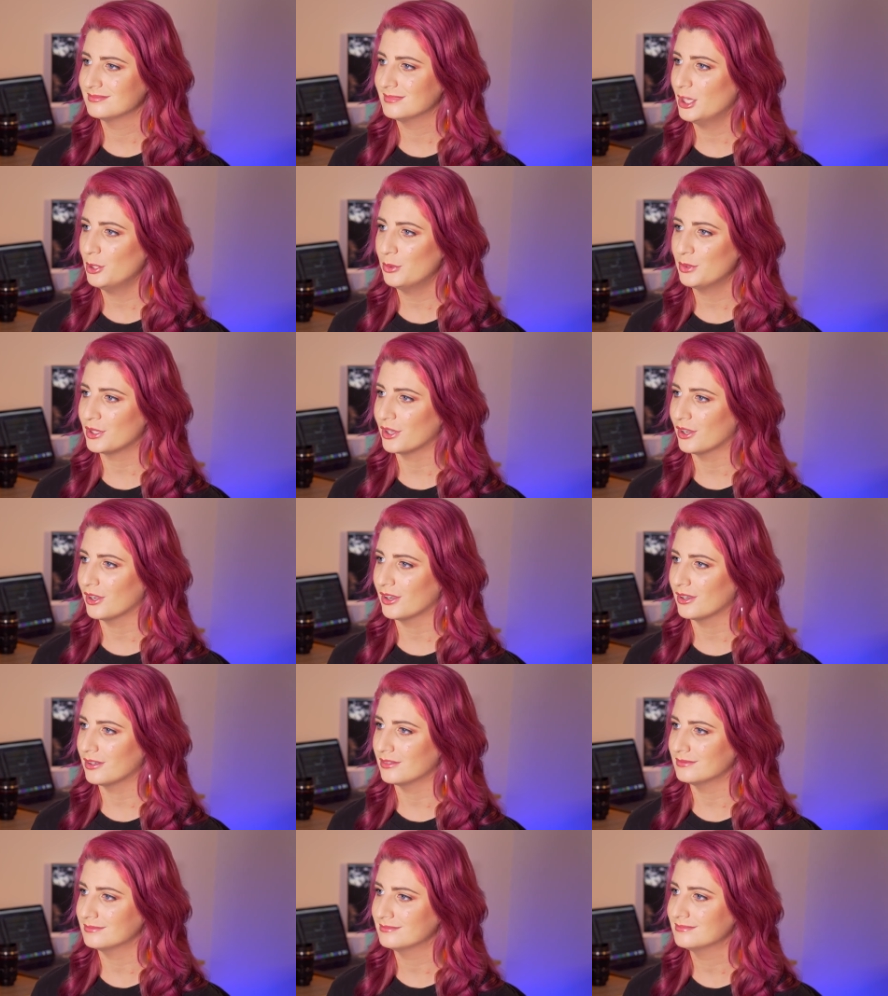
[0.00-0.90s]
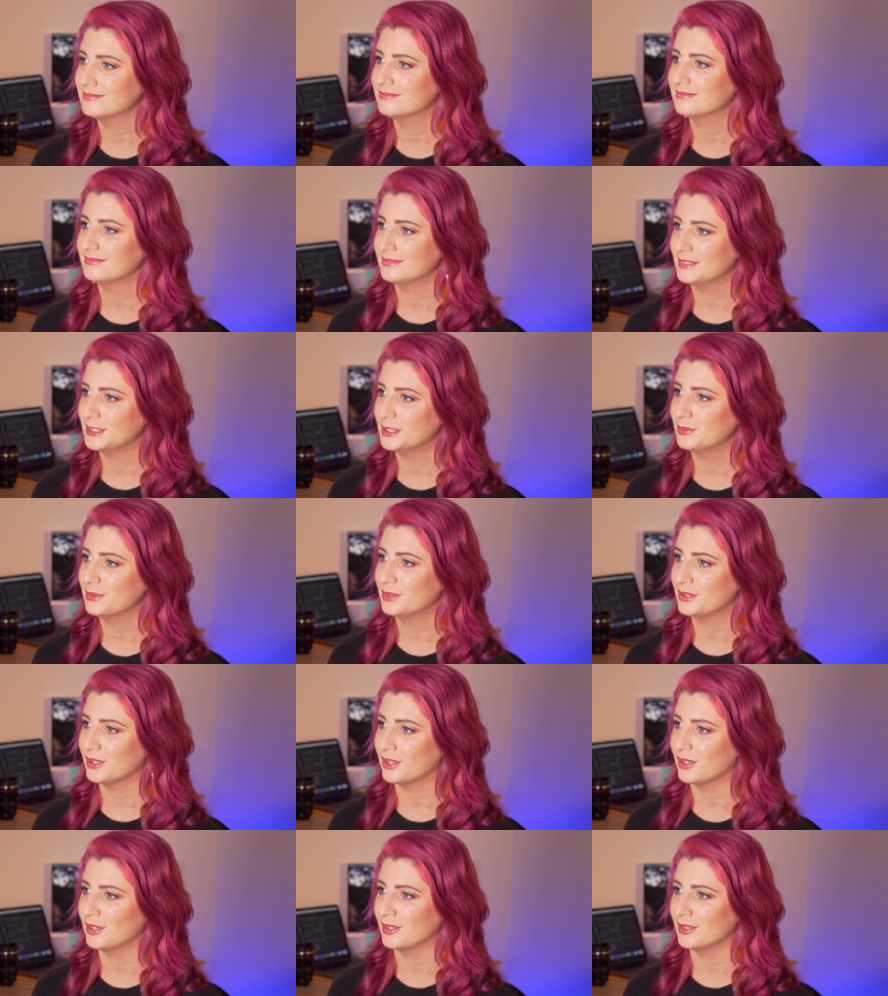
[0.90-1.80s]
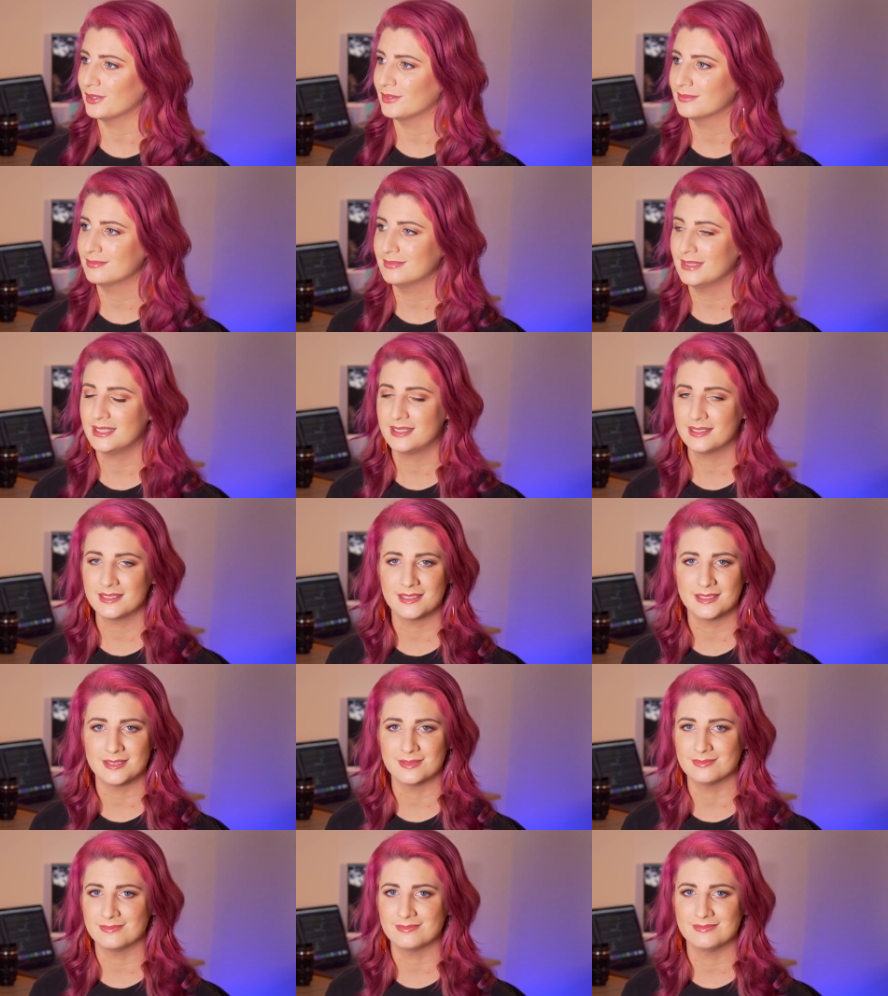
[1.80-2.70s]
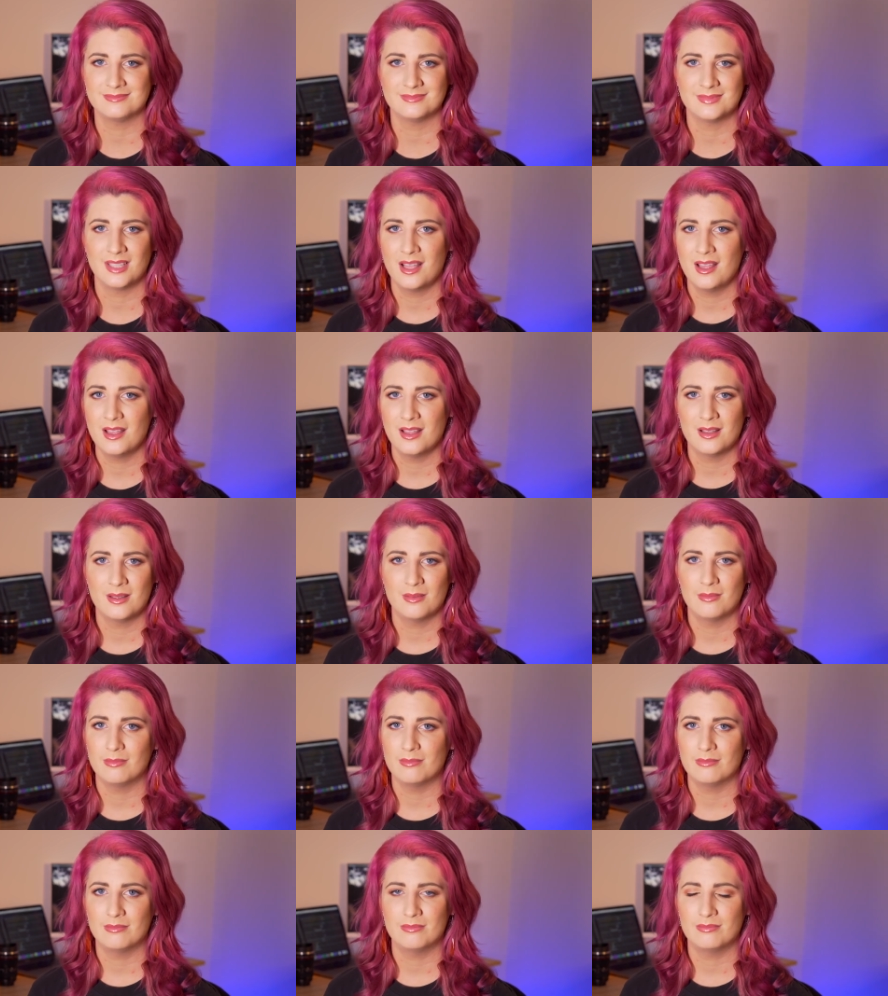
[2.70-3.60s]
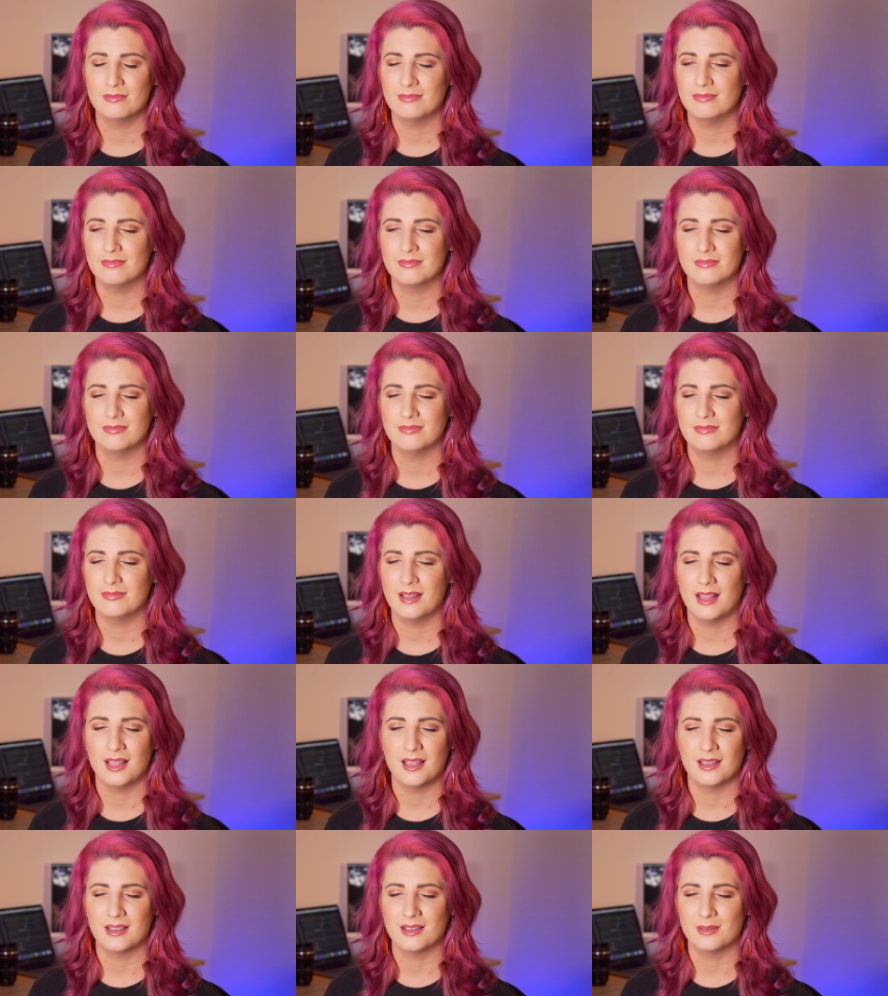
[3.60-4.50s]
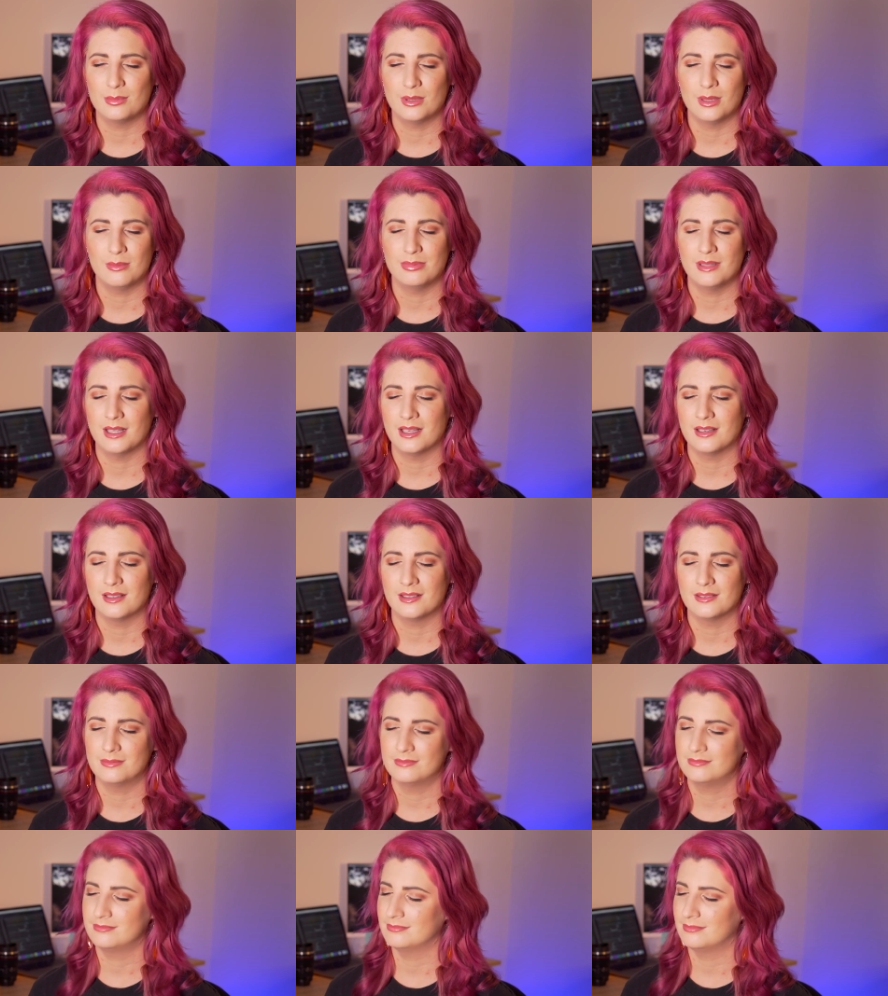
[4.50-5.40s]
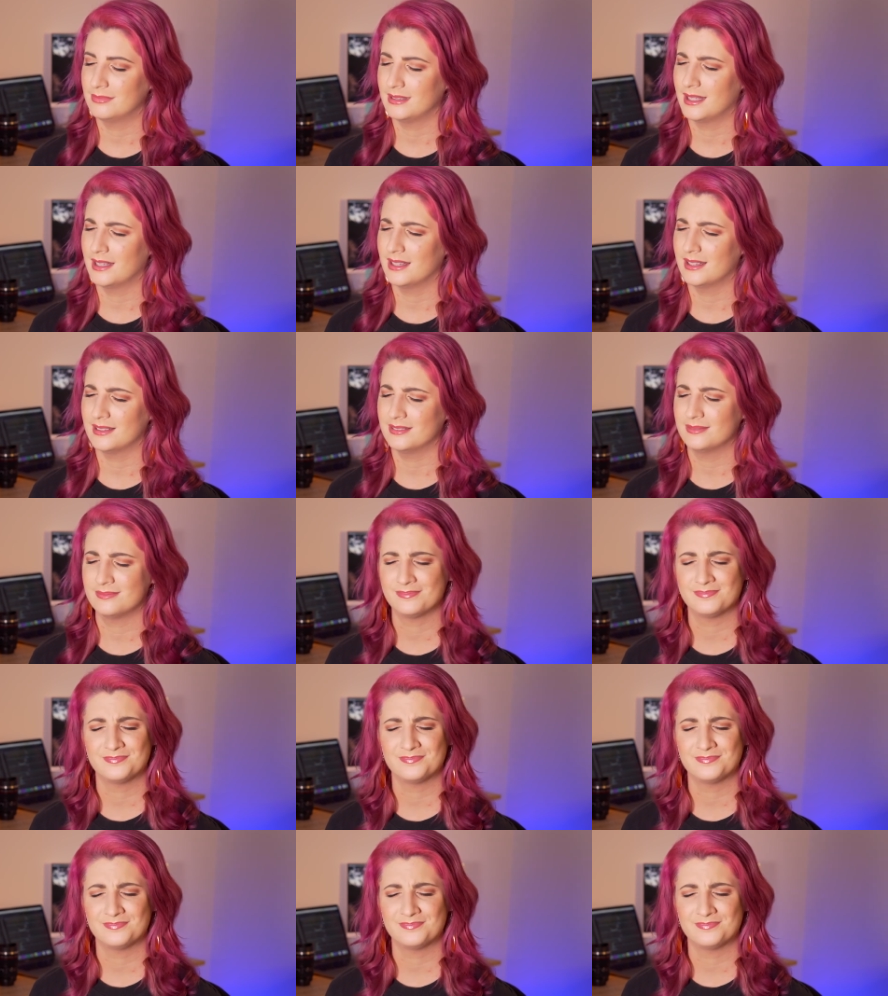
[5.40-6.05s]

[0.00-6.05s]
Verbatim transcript: Here we go, here we go, making blah, blah, blah, blah.